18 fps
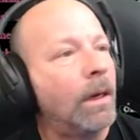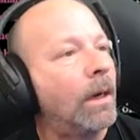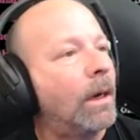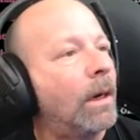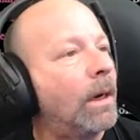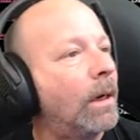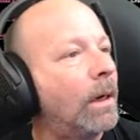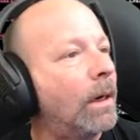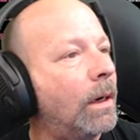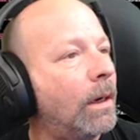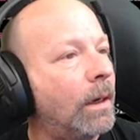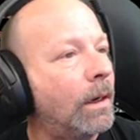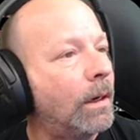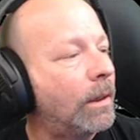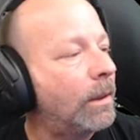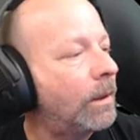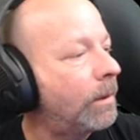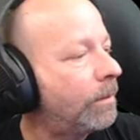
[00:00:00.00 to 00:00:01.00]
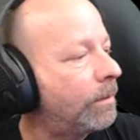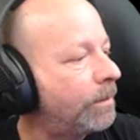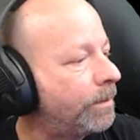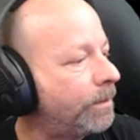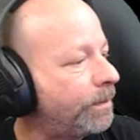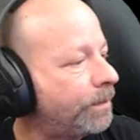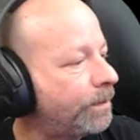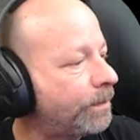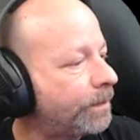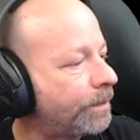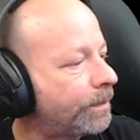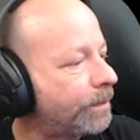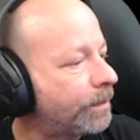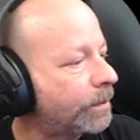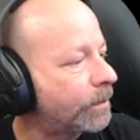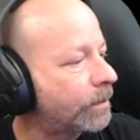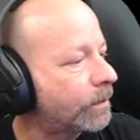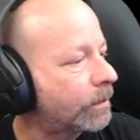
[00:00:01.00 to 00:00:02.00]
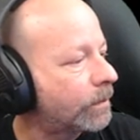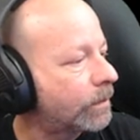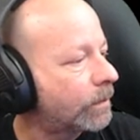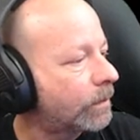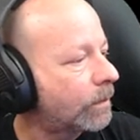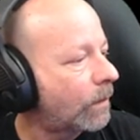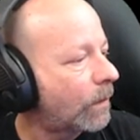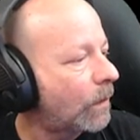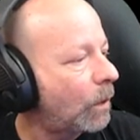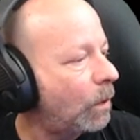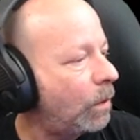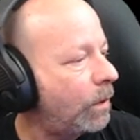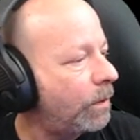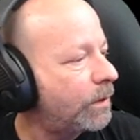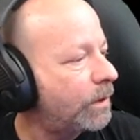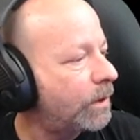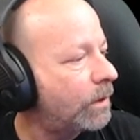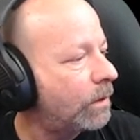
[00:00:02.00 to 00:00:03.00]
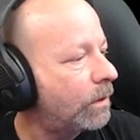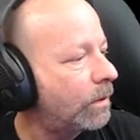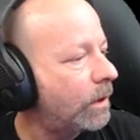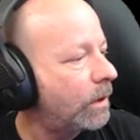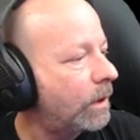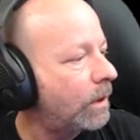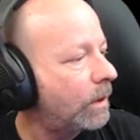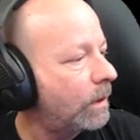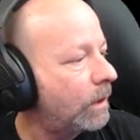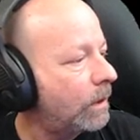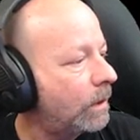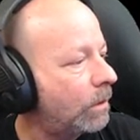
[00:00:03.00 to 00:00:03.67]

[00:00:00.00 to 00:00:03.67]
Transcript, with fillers: Um, whoops, hold on.